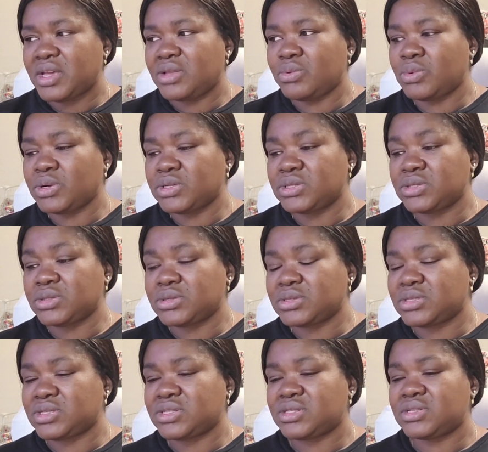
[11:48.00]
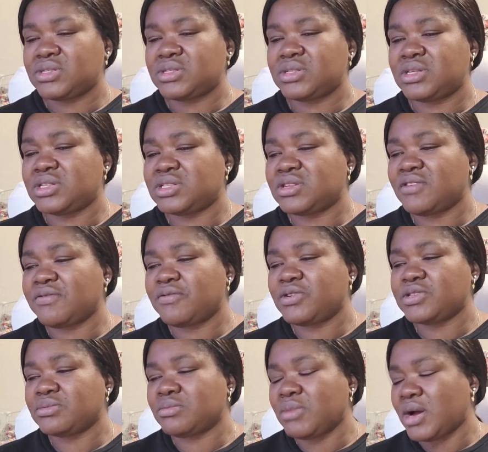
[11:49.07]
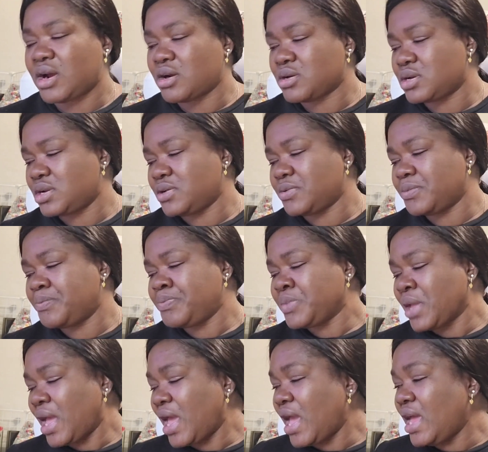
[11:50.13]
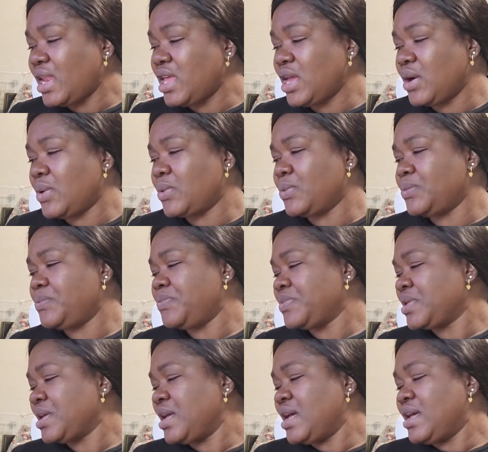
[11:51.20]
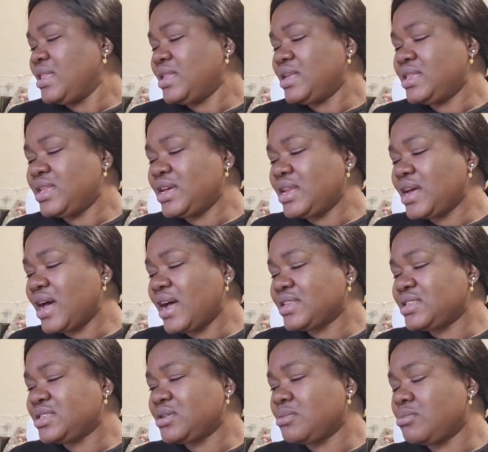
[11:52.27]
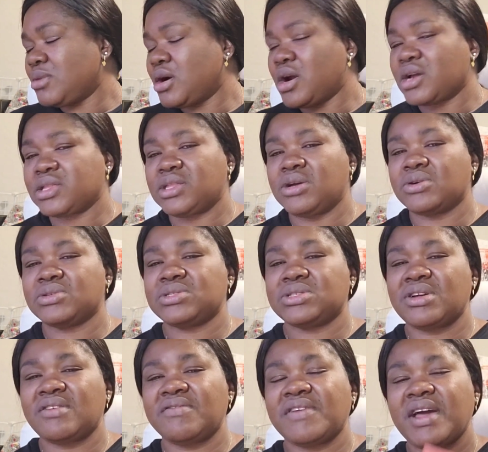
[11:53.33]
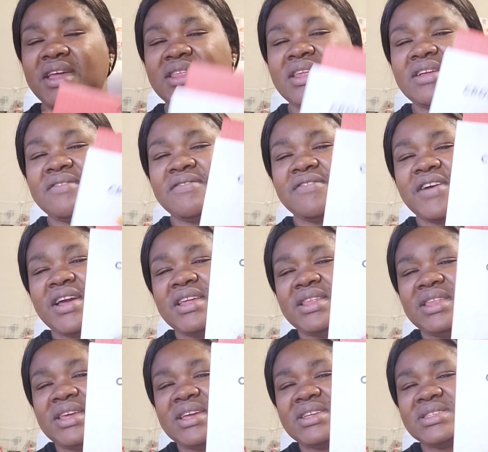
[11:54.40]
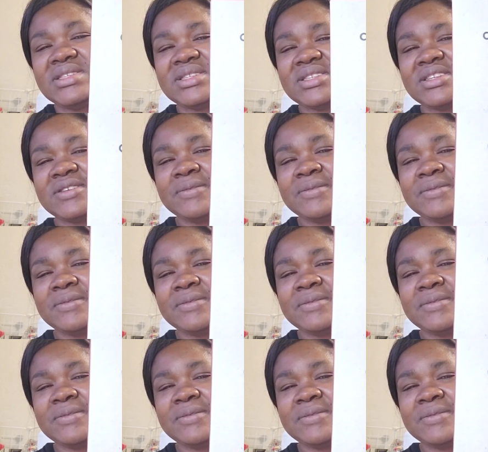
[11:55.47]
wasn't, the stuff wasn't marked down. Anyhow, they did have some markdown stuff. I did find this,